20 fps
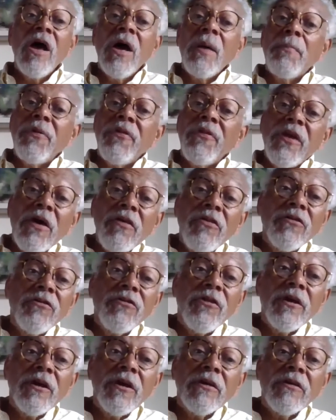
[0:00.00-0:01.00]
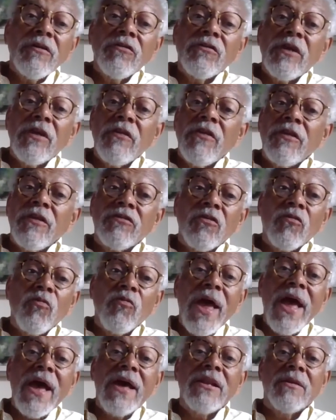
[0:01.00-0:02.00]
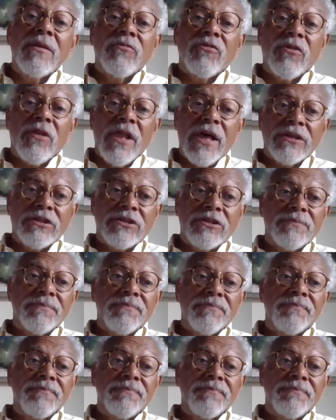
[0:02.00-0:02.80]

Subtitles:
But the other thing you said, that's a random selection.